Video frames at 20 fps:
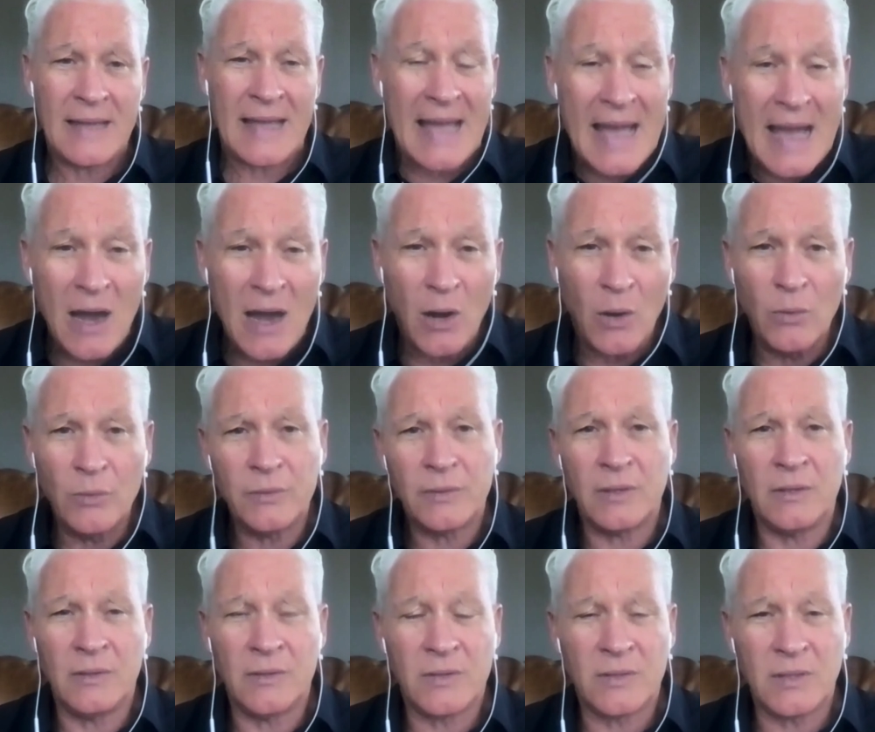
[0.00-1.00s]
out
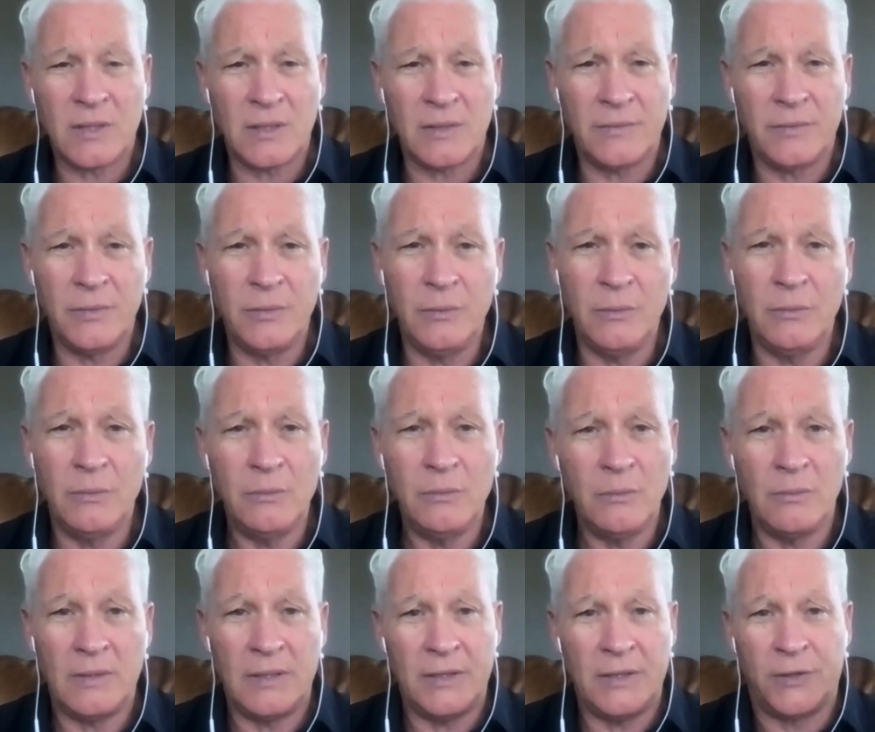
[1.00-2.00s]
instead of
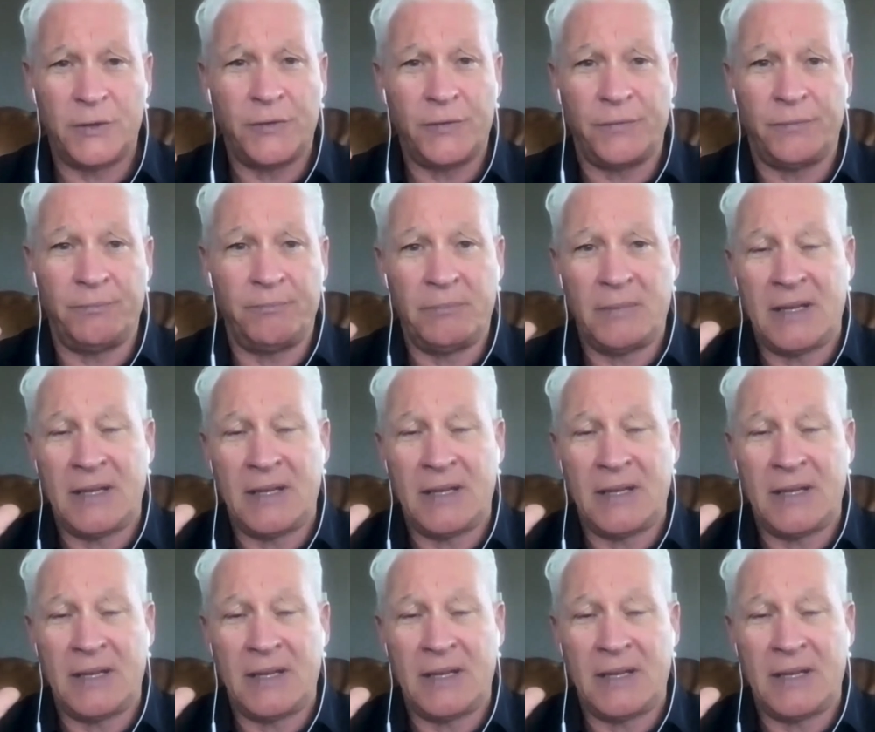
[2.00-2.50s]
who is